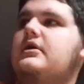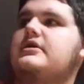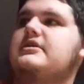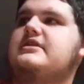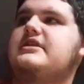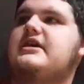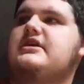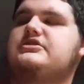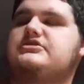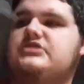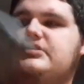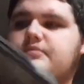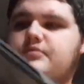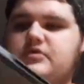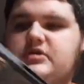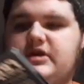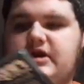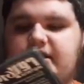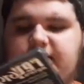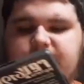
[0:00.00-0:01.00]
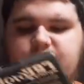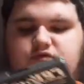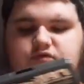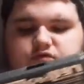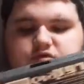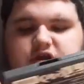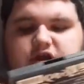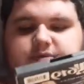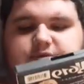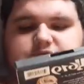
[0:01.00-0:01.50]
Next up, we have
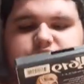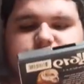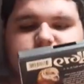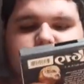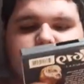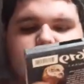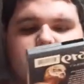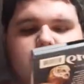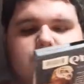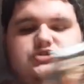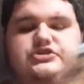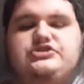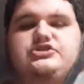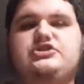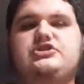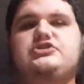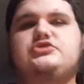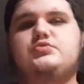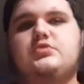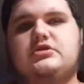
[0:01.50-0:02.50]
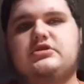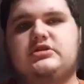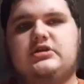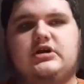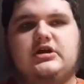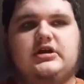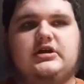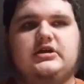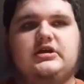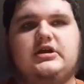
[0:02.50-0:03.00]
Rey Mysterio
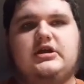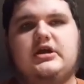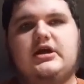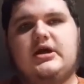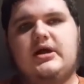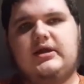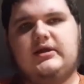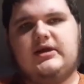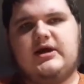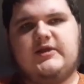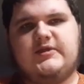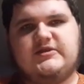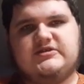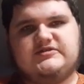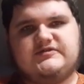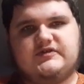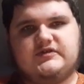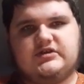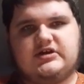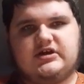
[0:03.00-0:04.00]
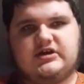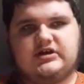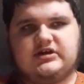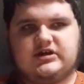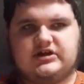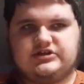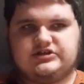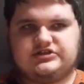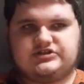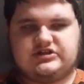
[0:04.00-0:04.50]
619. Got this for
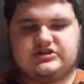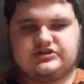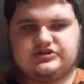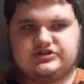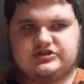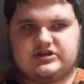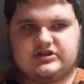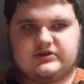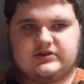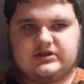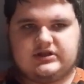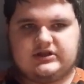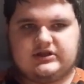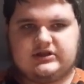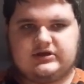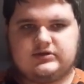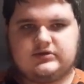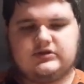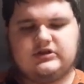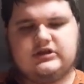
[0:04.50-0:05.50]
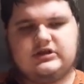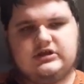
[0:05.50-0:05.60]
99 cents online.